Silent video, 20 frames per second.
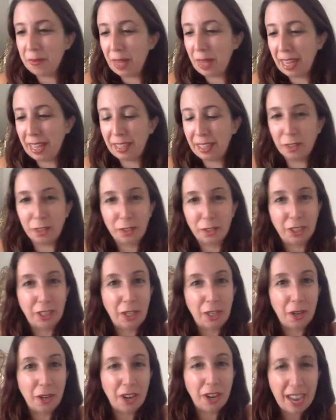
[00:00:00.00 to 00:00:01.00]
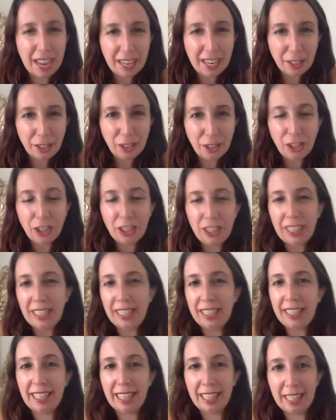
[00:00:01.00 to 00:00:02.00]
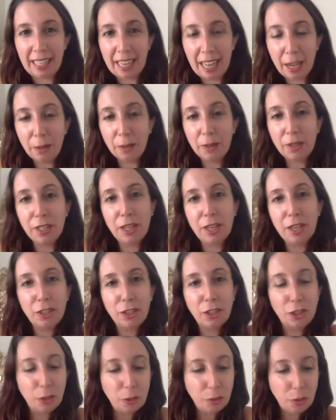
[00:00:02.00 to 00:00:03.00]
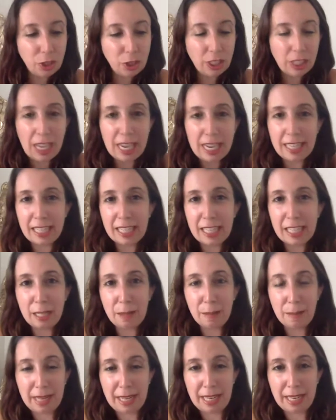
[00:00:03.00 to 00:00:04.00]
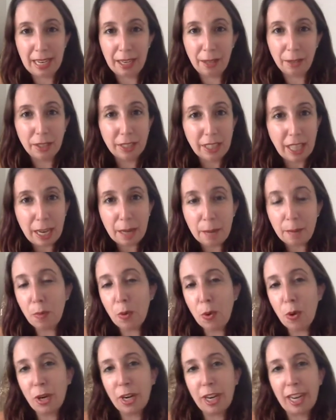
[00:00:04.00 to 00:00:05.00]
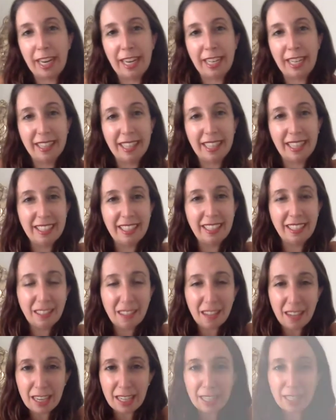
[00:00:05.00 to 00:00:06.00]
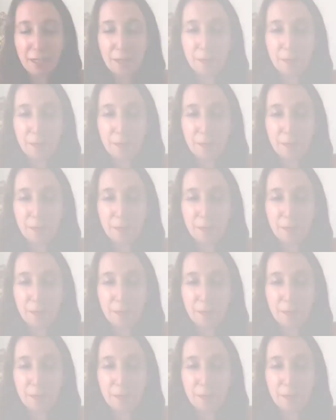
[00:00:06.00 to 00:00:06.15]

exerting our energy, getting out there, socializing, being outside more, getting things done,